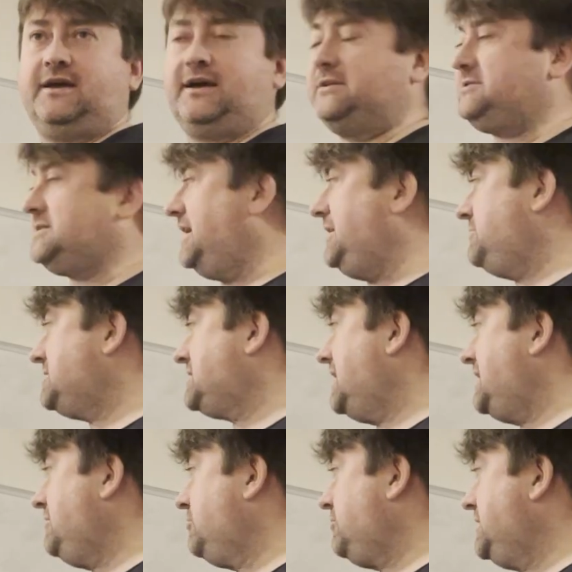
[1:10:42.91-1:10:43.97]
And so he was
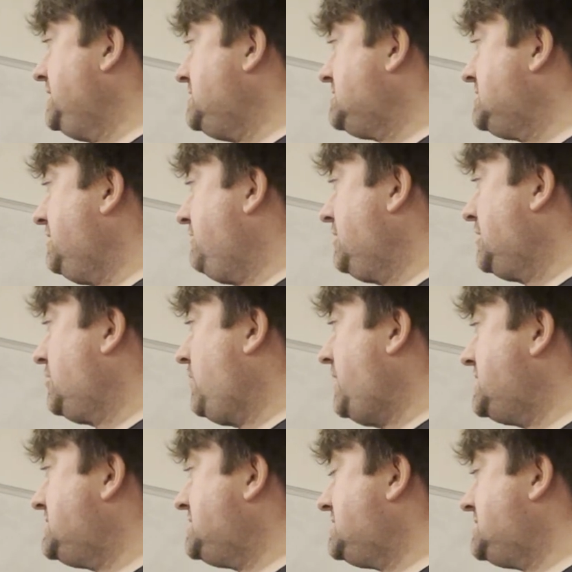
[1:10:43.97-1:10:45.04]
getting all these sort of
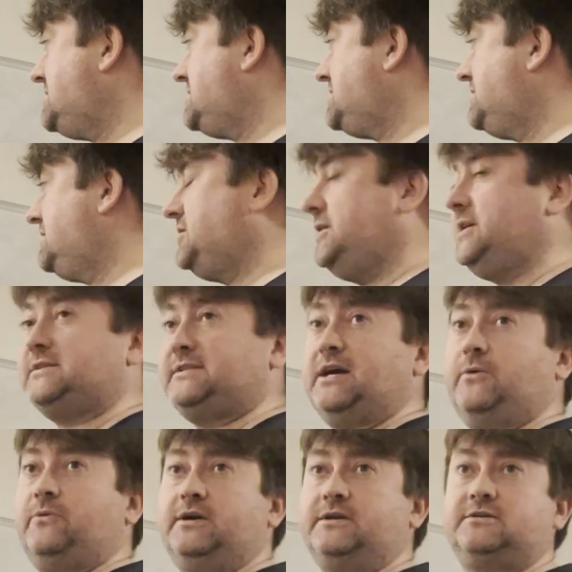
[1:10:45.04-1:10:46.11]
requests to his
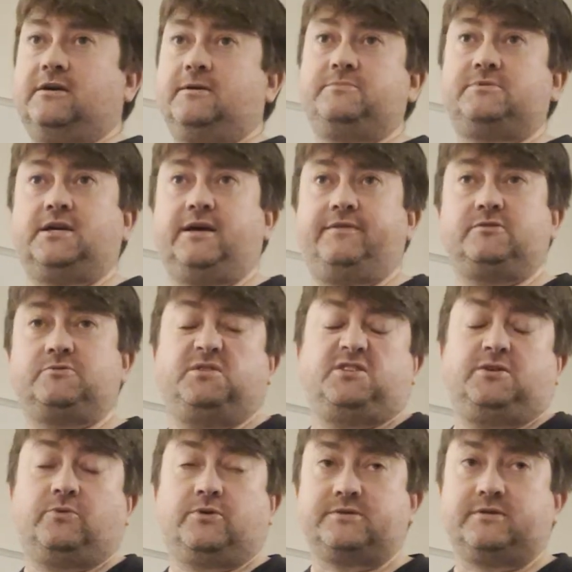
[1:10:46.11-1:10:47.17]
network time servers, which
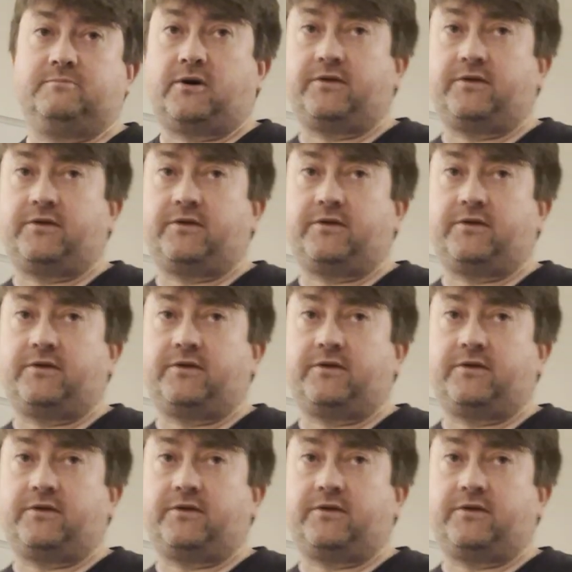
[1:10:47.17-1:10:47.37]
he wasn't